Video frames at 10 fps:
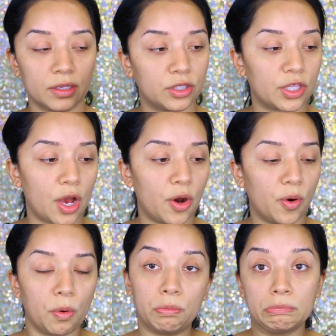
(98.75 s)

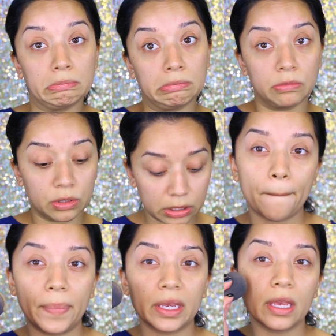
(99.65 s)
So we'll see.
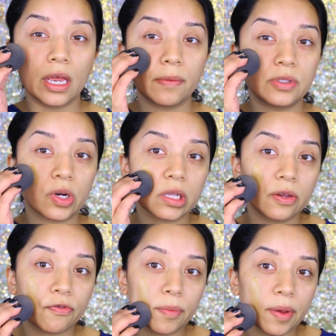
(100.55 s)
I'm picking it up
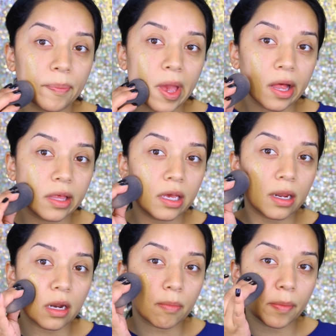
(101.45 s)
directly from my
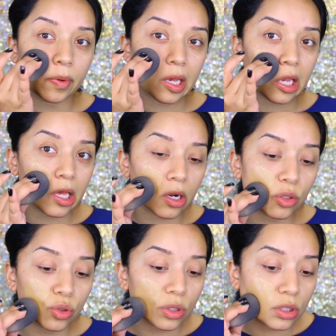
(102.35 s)
palette and I'm applying it
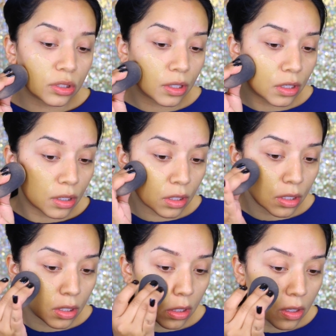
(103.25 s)
onto the skin.
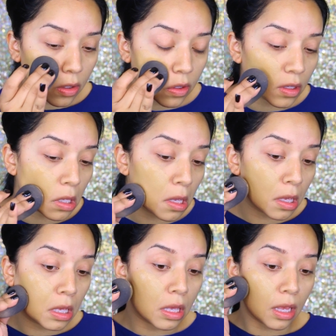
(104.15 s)

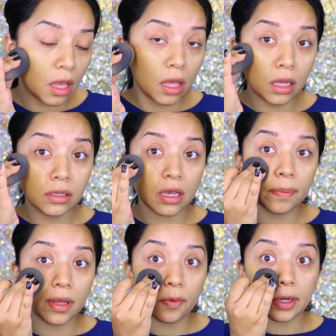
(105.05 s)
And I
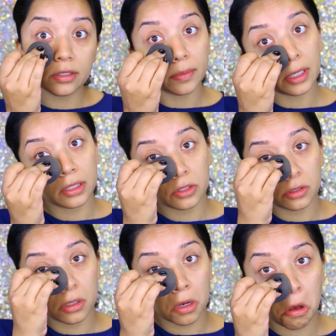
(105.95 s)
applied way too much.